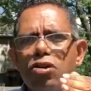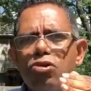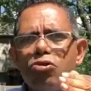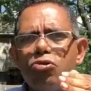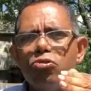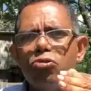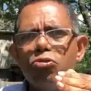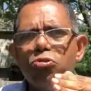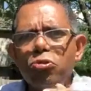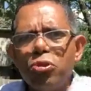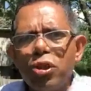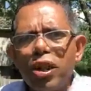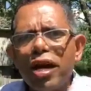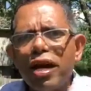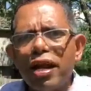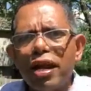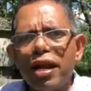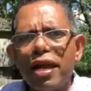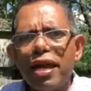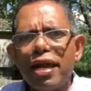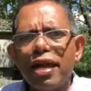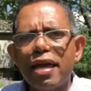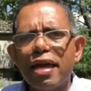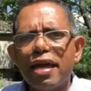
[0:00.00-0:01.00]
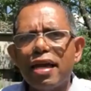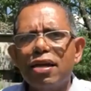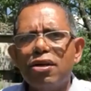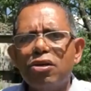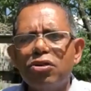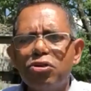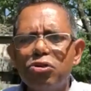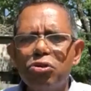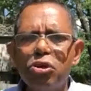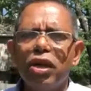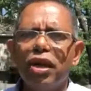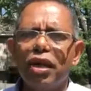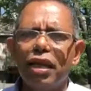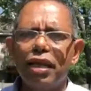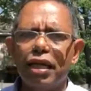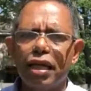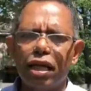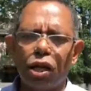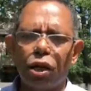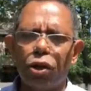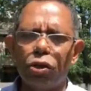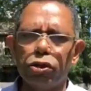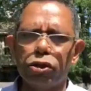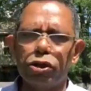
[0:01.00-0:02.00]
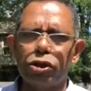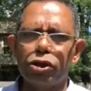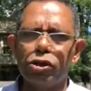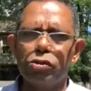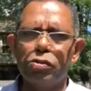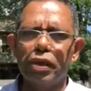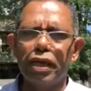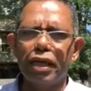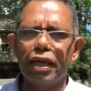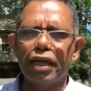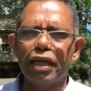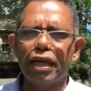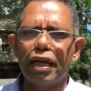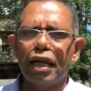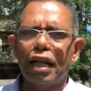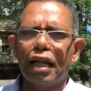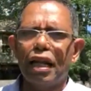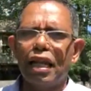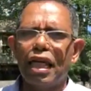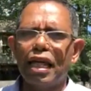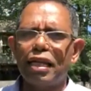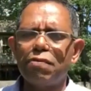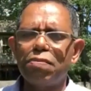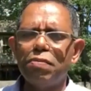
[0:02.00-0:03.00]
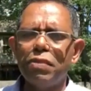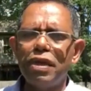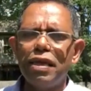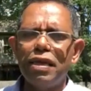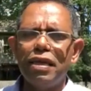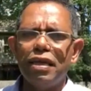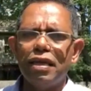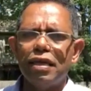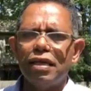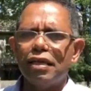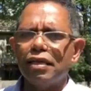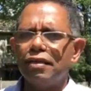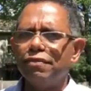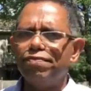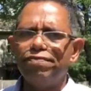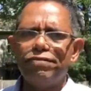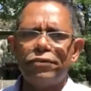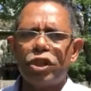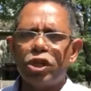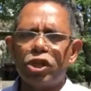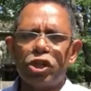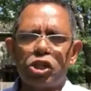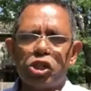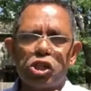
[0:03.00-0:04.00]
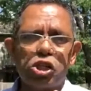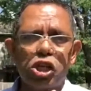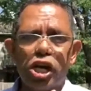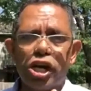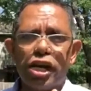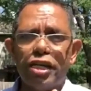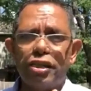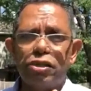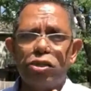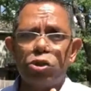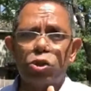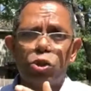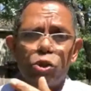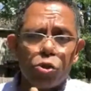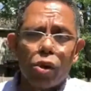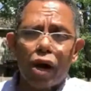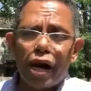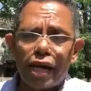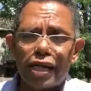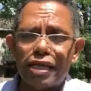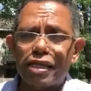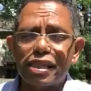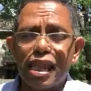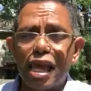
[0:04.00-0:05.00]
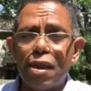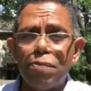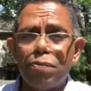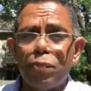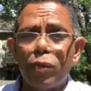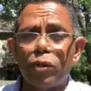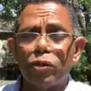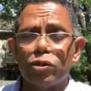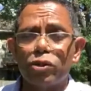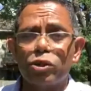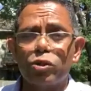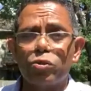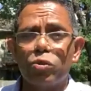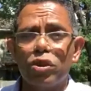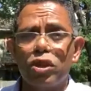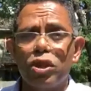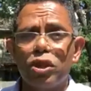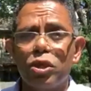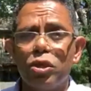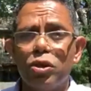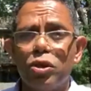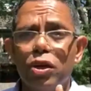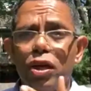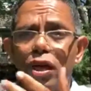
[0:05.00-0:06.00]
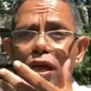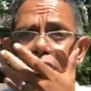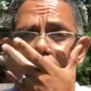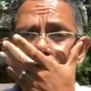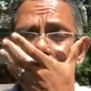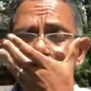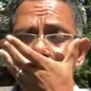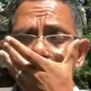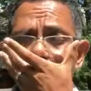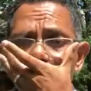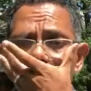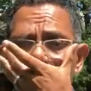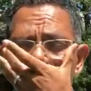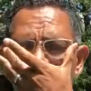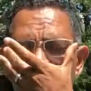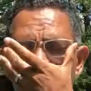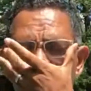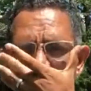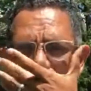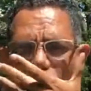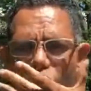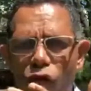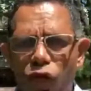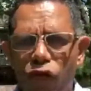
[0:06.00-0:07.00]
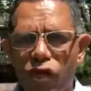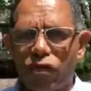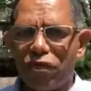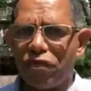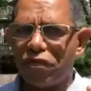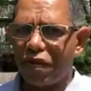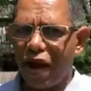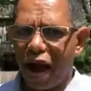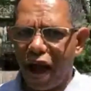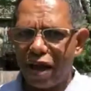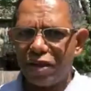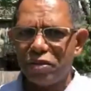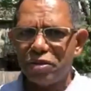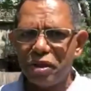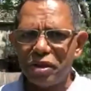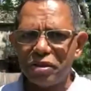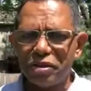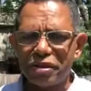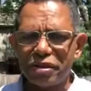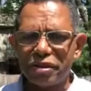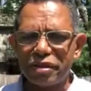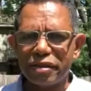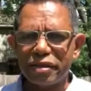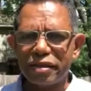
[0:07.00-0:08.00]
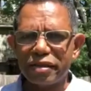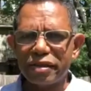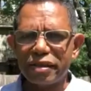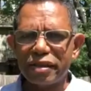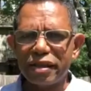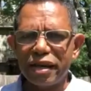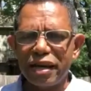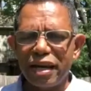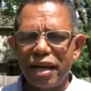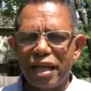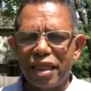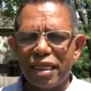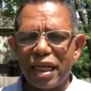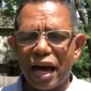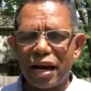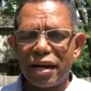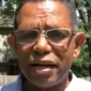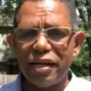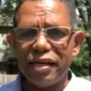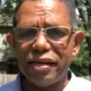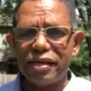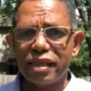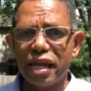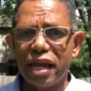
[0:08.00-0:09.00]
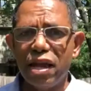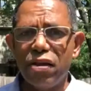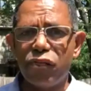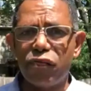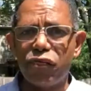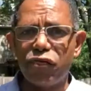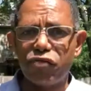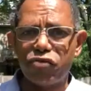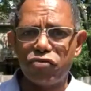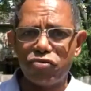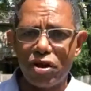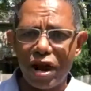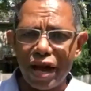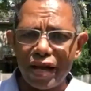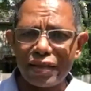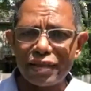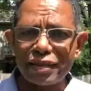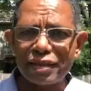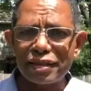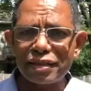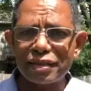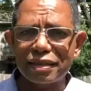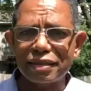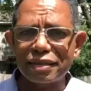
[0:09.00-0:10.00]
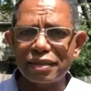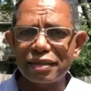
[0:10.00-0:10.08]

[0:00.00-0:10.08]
really, really close to me. Let me just share two examples with you. Thinking of a virus that is a threat,